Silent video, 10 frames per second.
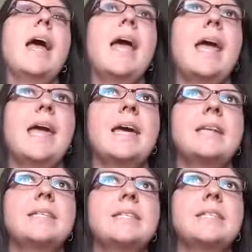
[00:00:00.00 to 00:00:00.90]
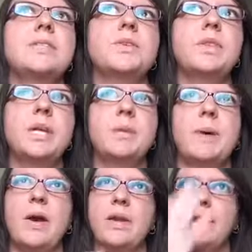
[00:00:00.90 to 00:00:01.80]
And so think
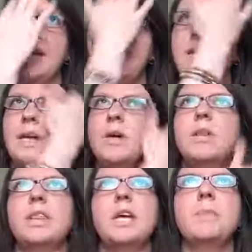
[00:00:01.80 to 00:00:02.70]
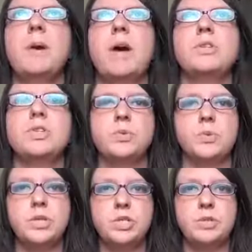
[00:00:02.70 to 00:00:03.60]
about it, like think about
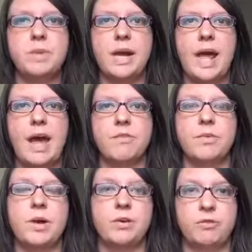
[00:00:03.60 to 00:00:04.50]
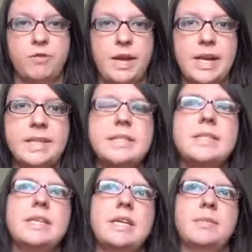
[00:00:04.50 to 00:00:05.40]
stories you might have around your
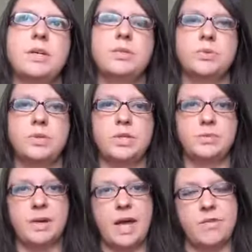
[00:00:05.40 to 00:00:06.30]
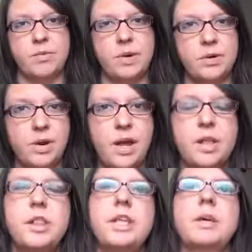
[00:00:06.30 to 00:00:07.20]
finances, think about stories you might have around your
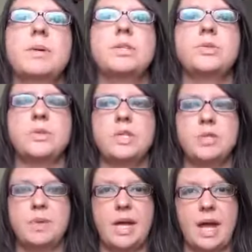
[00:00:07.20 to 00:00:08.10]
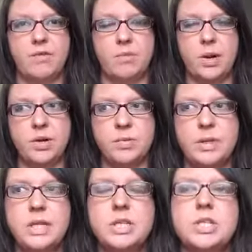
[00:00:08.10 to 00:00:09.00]
health, think about stories you might have around your
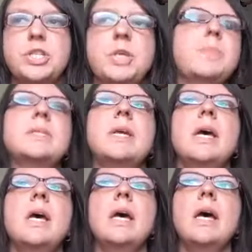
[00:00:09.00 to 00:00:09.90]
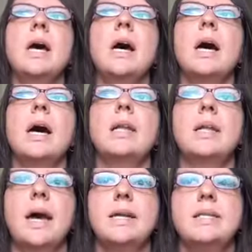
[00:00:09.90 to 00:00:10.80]
relationships. A
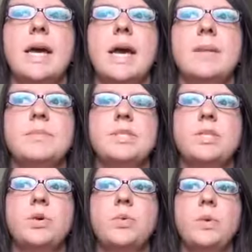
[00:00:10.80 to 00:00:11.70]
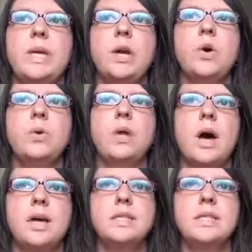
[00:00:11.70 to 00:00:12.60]
lot of times we hold
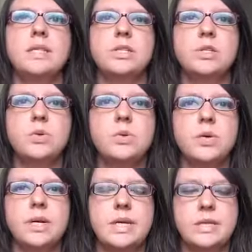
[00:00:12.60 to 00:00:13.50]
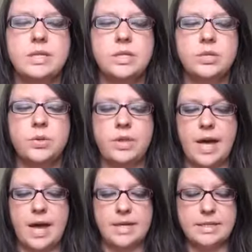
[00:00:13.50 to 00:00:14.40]
on to these stories so
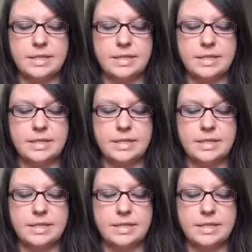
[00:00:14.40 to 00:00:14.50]
that,